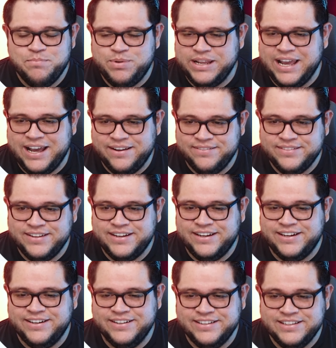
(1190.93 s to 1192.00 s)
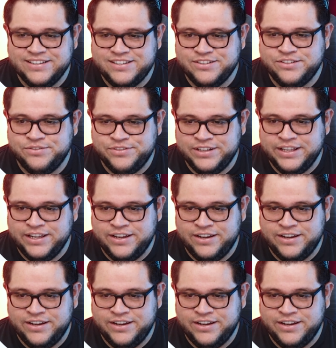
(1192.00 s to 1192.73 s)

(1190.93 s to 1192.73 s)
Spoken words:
But yeah, this is really